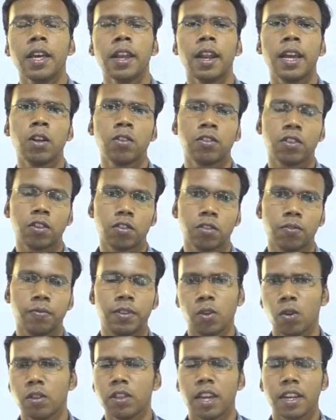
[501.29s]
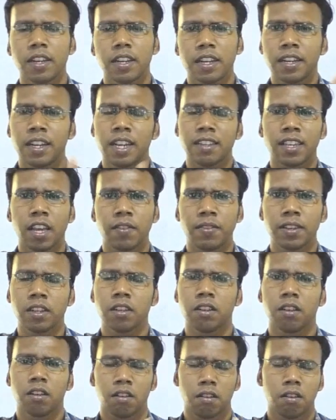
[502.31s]
rhinoceros, we know that India is
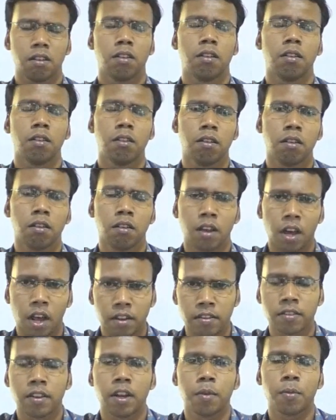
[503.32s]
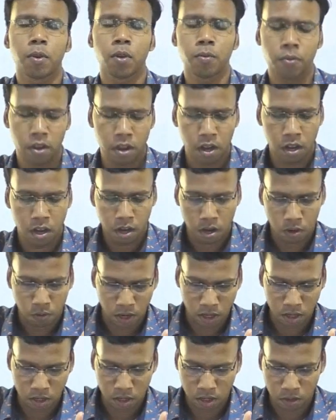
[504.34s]
having a largest number of
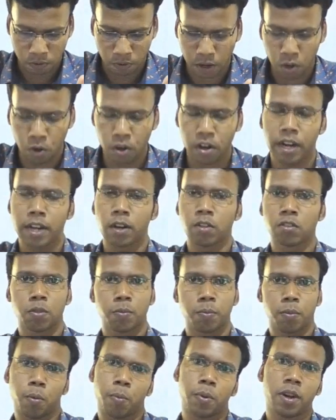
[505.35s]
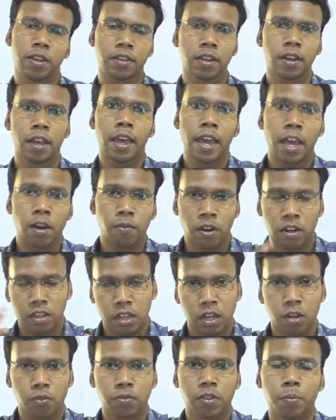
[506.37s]
one horned rhinoceros population, and
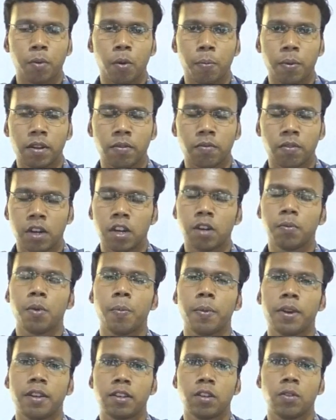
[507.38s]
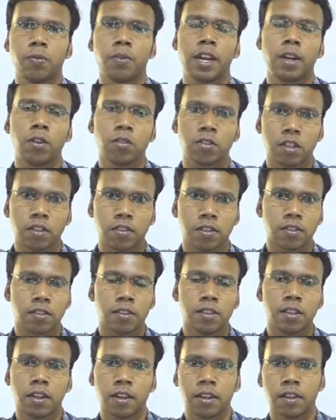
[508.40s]
1/3 of the world population of rhinoceros is
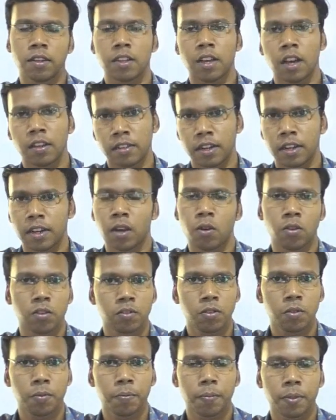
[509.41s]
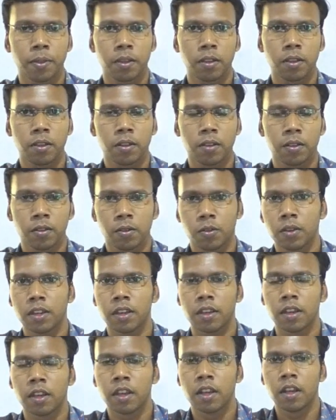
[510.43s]
there in Kaziranga also.
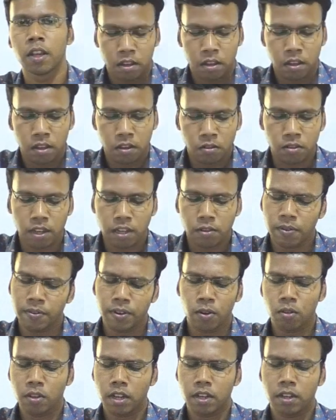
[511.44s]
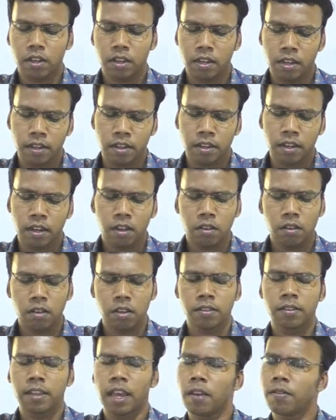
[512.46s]
Okay, so that's why we know that India
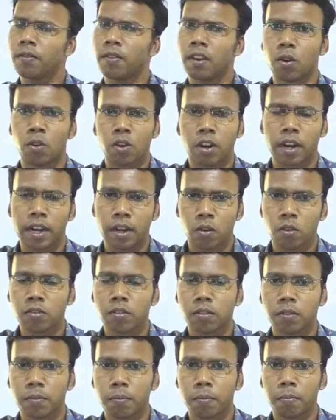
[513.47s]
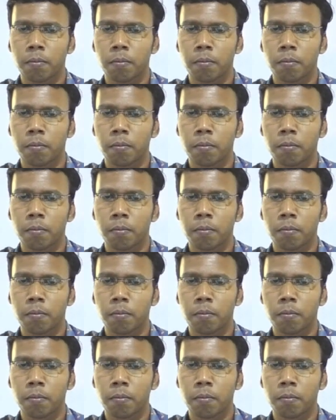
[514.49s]
is having one horned rhinos.